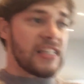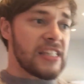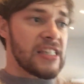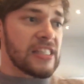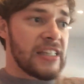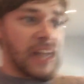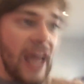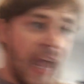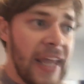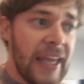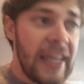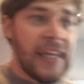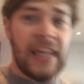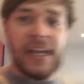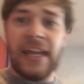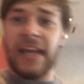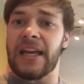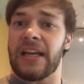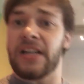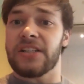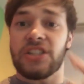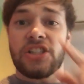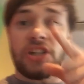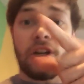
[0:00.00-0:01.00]
Stay
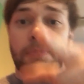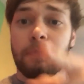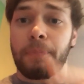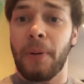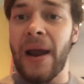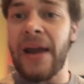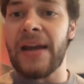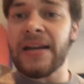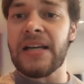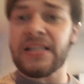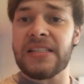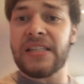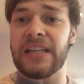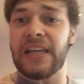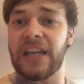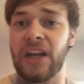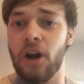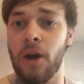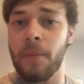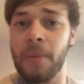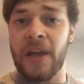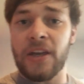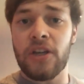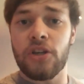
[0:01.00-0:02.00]
here, because your brain doesn't
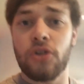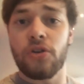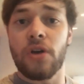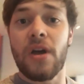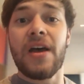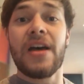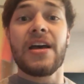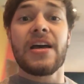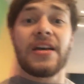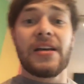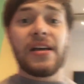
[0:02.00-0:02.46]
care about you